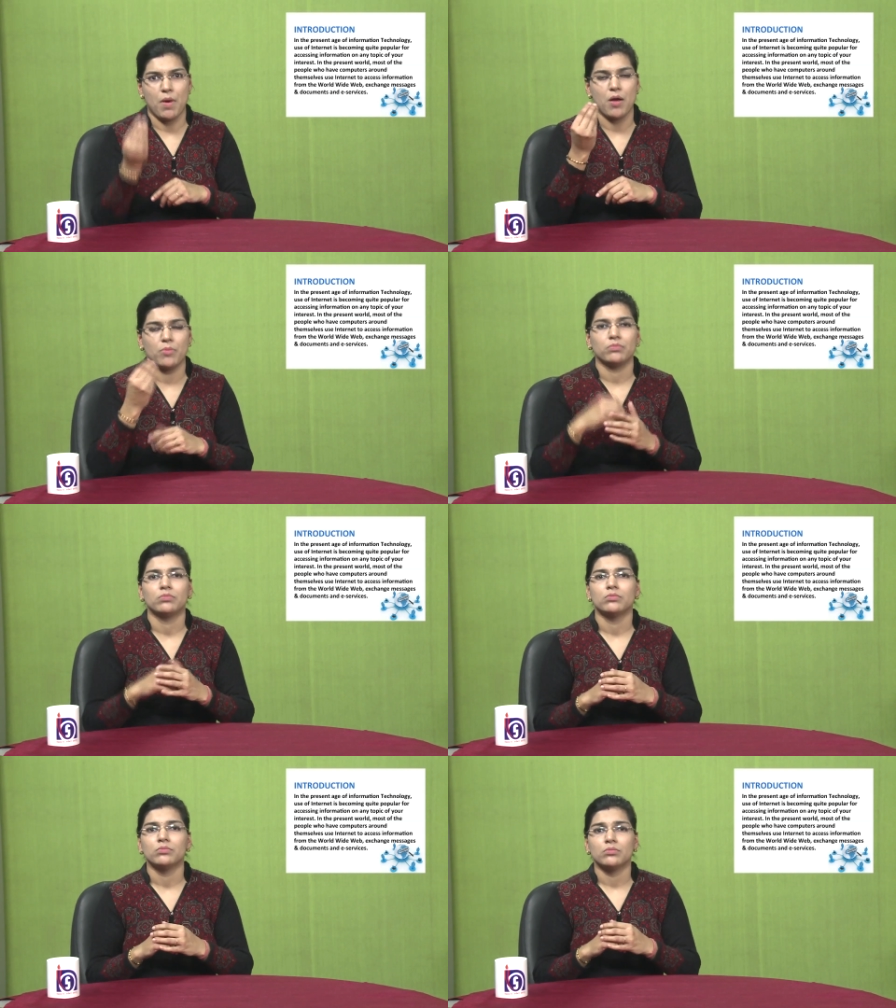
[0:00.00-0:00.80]
in a
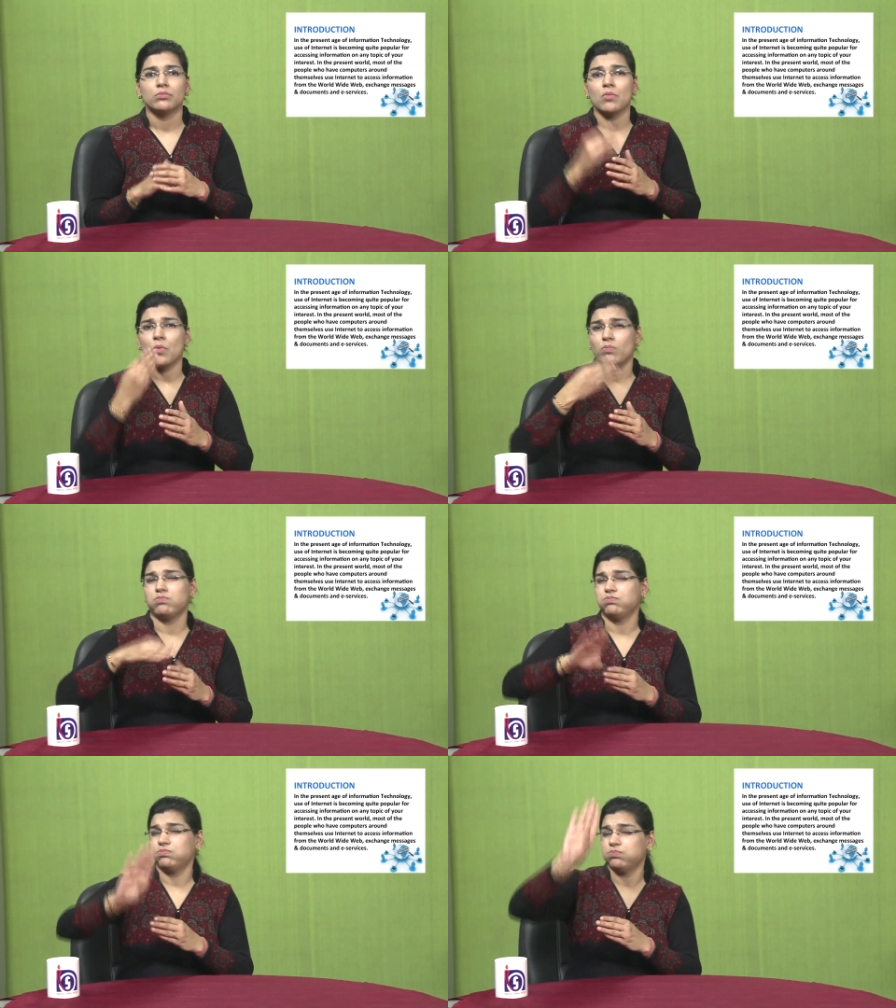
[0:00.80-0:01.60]
shorter span
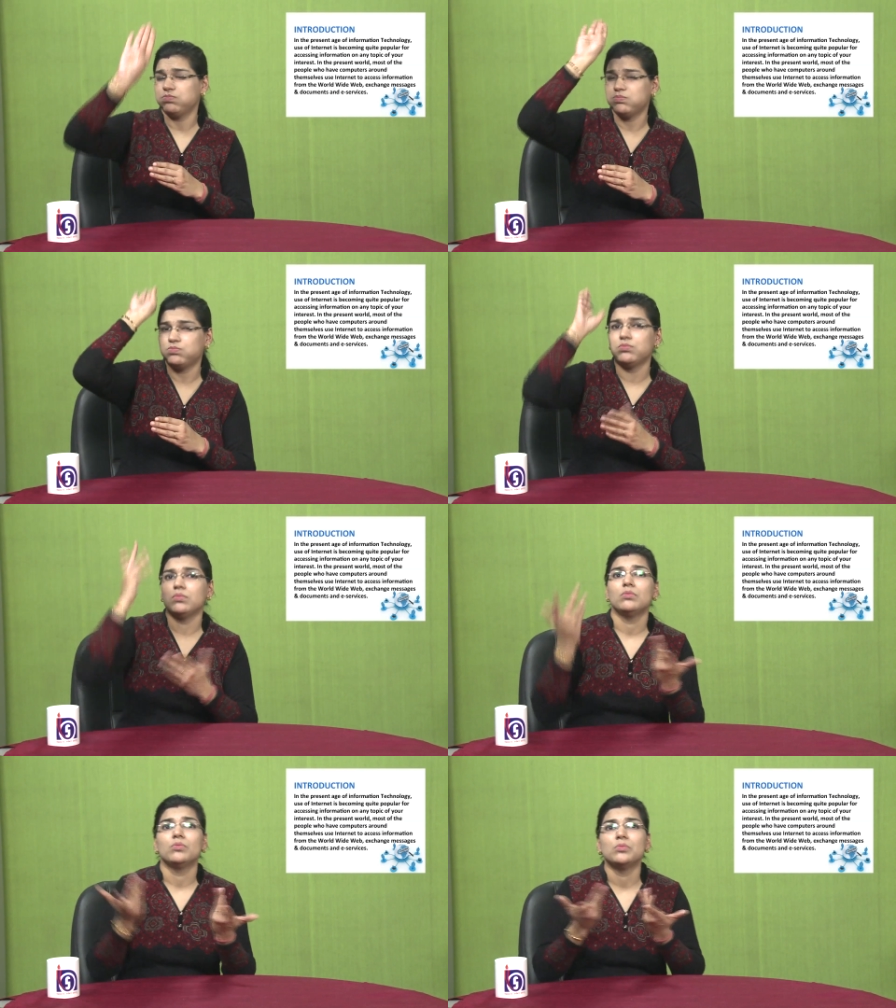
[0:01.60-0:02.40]
of time.
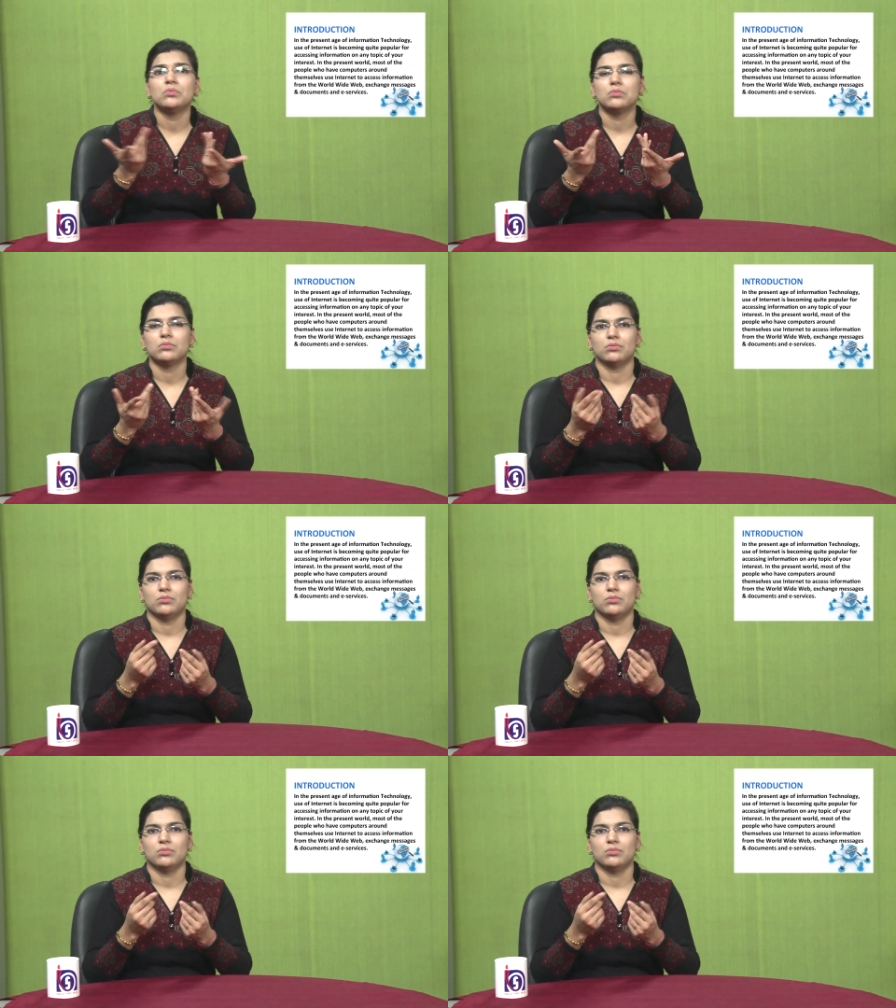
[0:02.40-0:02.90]
Earlier,